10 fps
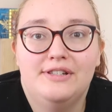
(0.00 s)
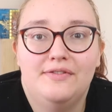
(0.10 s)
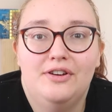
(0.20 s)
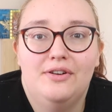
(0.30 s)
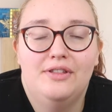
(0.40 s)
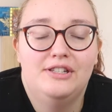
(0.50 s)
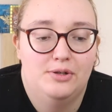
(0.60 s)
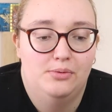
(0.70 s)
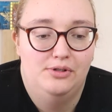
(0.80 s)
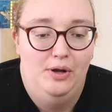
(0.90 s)
of you that
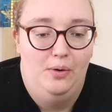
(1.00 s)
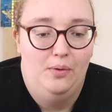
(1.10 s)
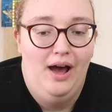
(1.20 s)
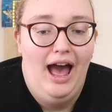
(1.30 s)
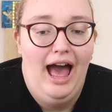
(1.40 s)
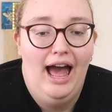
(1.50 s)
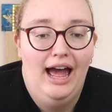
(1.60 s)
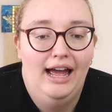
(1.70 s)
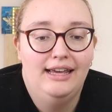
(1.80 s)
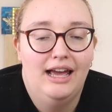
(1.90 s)
don't know,
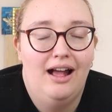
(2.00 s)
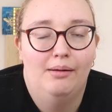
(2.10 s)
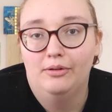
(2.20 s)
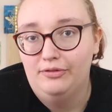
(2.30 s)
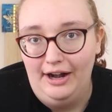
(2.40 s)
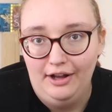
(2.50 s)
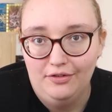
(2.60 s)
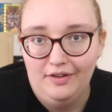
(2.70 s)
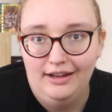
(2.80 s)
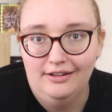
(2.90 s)
I am a
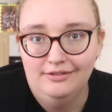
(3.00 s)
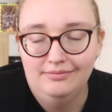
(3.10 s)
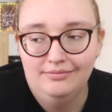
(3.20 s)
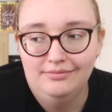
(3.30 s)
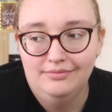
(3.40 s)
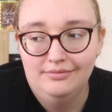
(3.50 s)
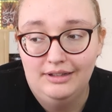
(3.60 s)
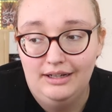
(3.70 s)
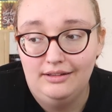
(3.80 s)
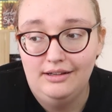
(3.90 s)
Francophile.
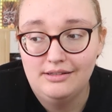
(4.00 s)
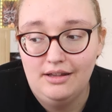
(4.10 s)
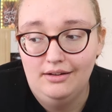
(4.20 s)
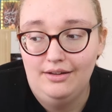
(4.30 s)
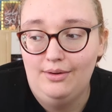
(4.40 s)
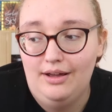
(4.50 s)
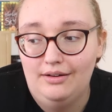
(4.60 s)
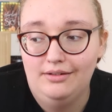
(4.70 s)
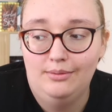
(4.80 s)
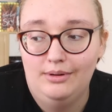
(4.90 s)
At least I
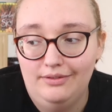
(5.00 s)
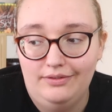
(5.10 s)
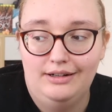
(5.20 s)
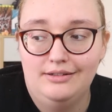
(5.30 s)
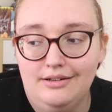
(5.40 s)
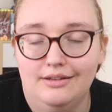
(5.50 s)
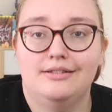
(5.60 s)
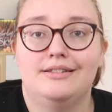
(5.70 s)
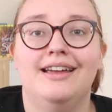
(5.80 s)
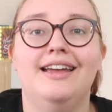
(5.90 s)
know where France
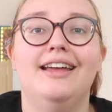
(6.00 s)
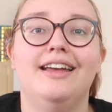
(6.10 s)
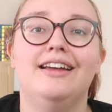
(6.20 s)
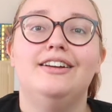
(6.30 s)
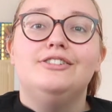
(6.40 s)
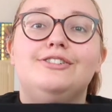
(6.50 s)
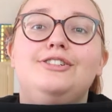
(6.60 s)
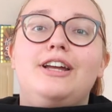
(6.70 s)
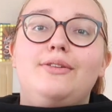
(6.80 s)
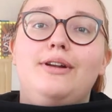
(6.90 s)
is.
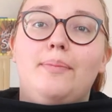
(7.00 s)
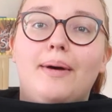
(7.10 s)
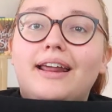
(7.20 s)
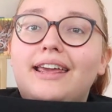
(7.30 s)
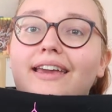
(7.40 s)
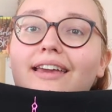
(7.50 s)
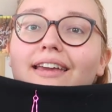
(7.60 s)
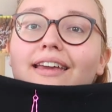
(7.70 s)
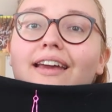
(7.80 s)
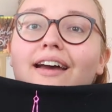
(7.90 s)
J'adore le
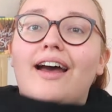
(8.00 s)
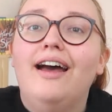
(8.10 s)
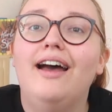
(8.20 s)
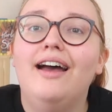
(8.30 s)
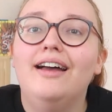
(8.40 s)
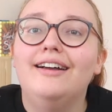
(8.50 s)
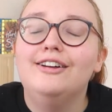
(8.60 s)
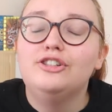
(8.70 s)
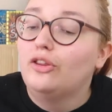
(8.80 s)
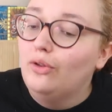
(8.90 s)
Paris,
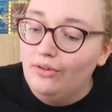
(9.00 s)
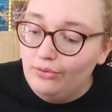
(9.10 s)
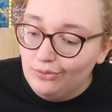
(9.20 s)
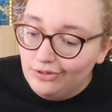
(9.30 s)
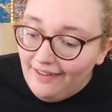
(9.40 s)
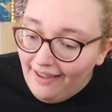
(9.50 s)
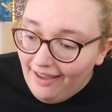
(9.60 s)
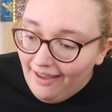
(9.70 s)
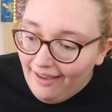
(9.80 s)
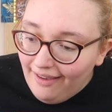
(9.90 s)
j'adore le
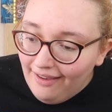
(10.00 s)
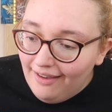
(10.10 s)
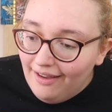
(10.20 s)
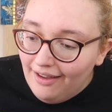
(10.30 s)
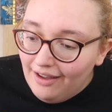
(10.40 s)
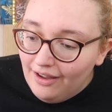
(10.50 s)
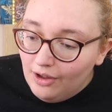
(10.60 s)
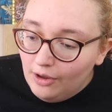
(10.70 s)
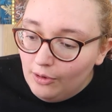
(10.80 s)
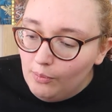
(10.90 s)
français,
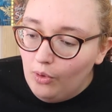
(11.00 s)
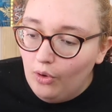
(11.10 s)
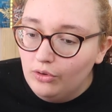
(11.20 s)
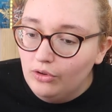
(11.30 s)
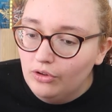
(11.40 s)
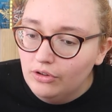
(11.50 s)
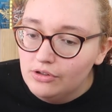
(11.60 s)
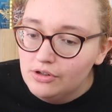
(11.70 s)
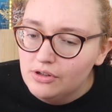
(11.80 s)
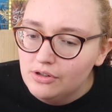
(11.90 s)
mon
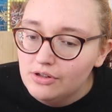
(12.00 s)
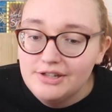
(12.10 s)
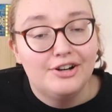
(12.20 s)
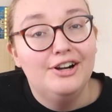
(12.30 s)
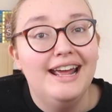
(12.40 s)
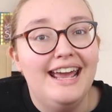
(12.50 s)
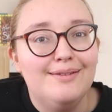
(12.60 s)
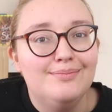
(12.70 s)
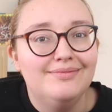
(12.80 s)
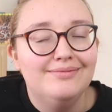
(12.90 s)

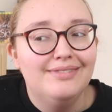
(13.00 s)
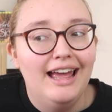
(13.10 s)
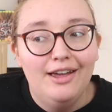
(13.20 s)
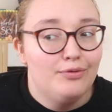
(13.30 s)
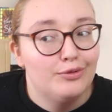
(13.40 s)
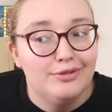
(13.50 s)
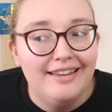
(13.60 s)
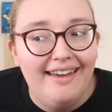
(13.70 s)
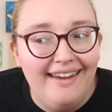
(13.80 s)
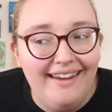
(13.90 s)
surname est
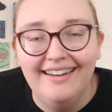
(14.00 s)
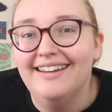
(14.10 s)
français,